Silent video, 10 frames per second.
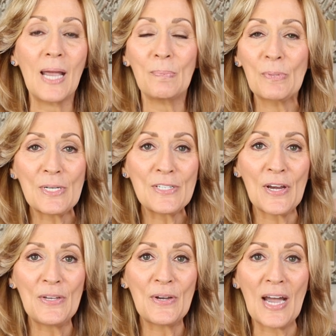I
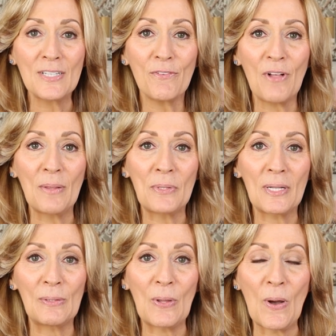appreciate you guys
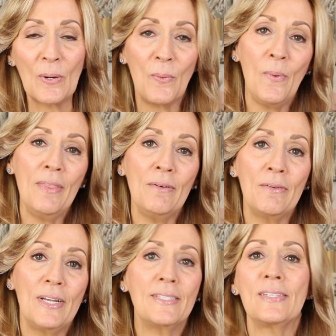following along,
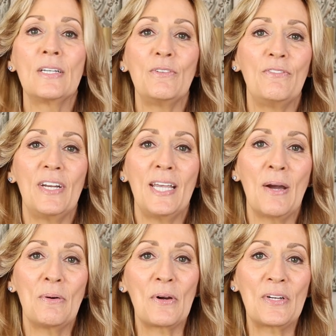whether it's a good
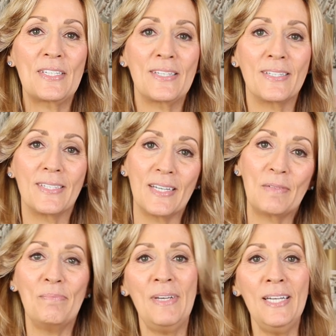video or it's just
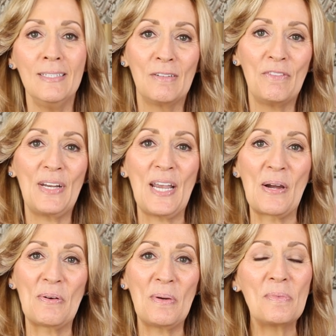a meh
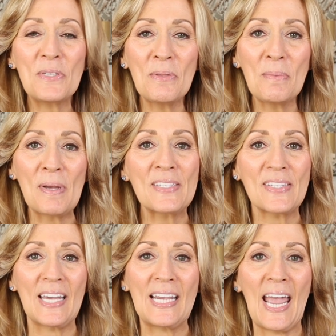video, doing the
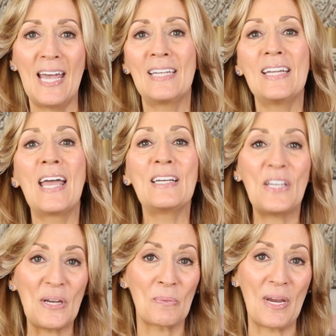best I can, and
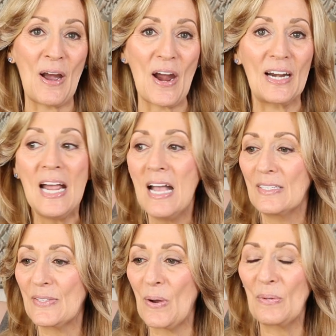here we are.
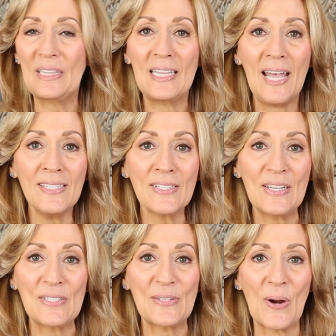So let's
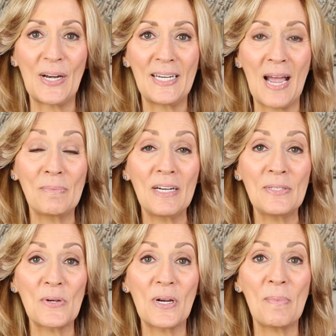get started. I'm gonna
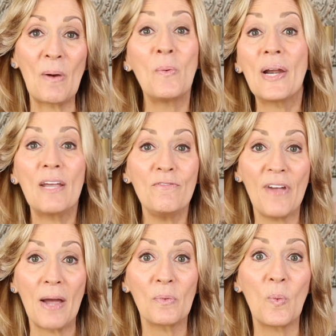talk about what I
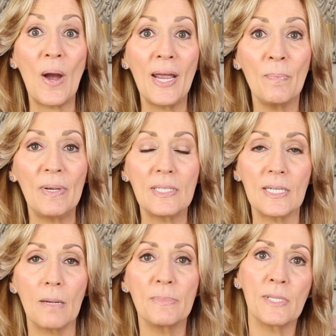found, why I picked
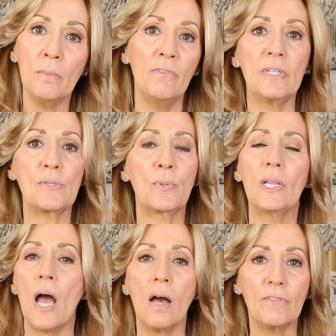it up. Some of it's
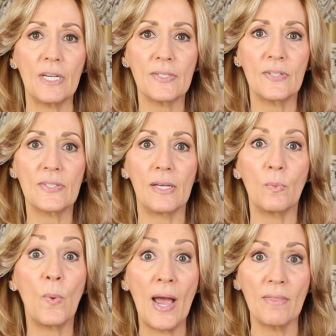real obvious. It's
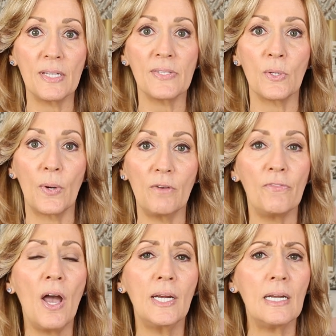like, wow, that's a great
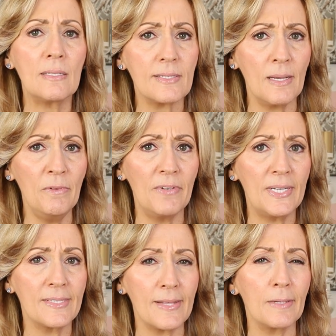find. And some of it
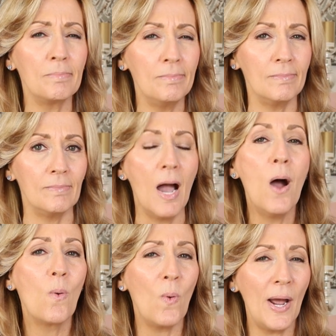is like, hmm,
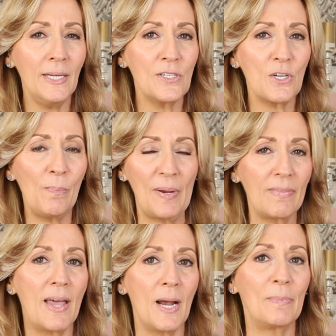why did she
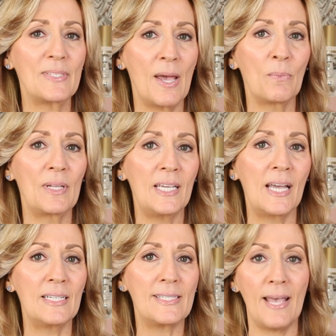pick that up? Is that really
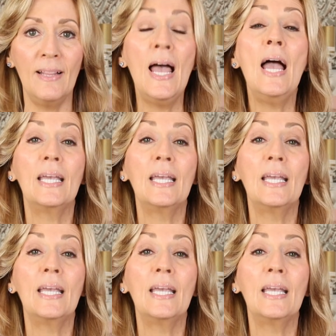gonna sell?